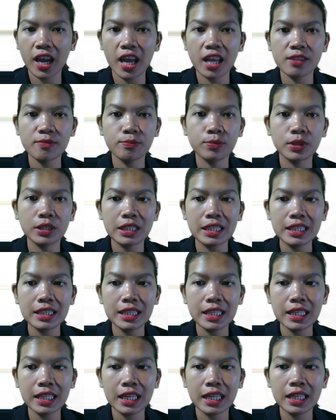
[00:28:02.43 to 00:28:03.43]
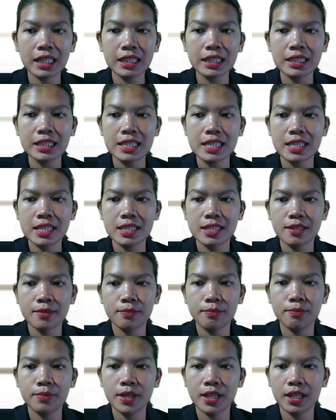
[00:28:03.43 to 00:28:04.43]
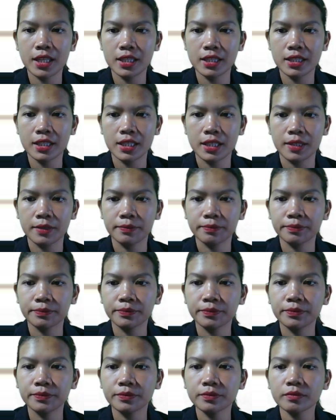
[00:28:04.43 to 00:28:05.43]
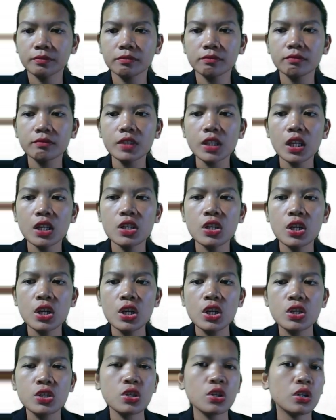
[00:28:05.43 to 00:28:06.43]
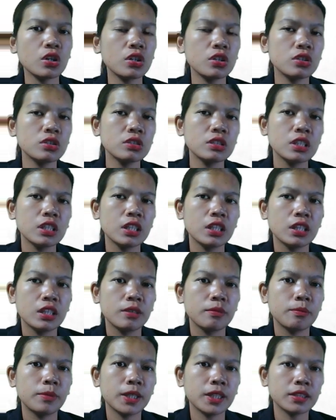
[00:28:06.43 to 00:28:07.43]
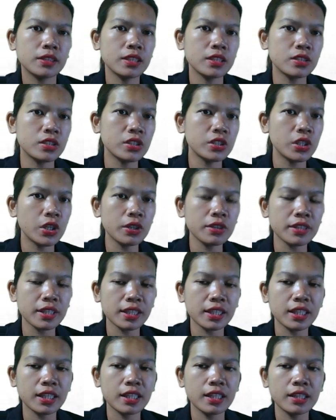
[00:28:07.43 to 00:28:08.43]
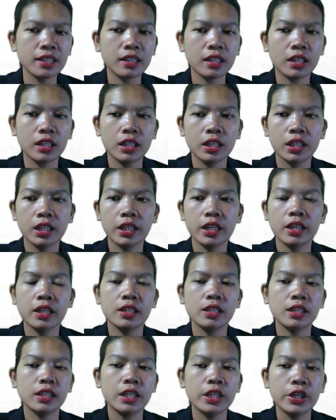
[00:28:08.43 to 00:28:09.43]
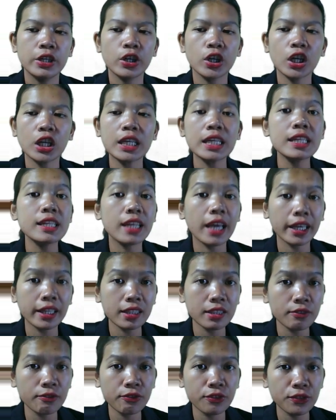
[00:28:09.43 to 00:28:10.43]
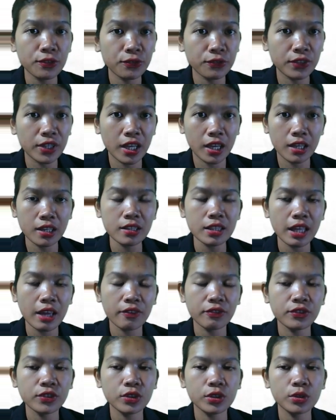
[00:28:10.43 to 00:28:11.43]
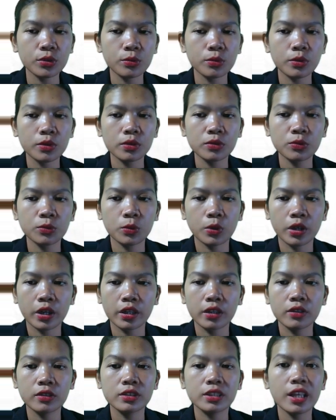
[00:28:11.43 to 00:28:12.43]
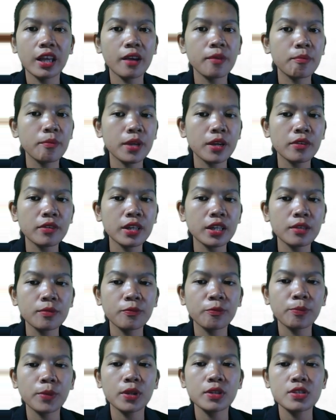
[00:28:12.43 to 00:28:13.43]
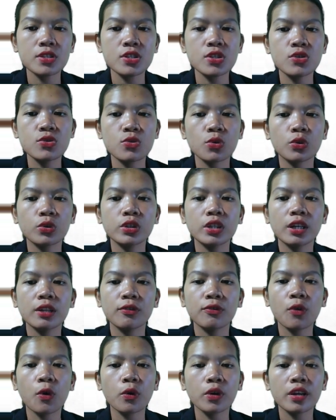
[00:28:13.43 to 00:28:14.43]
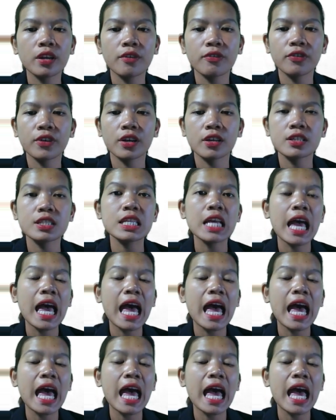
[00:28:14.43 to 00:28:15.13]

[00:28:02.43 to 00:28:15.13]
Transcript: and political instability. So, but did you know that in early 1958, after the World War, no, the American policy journal Foreign Affairs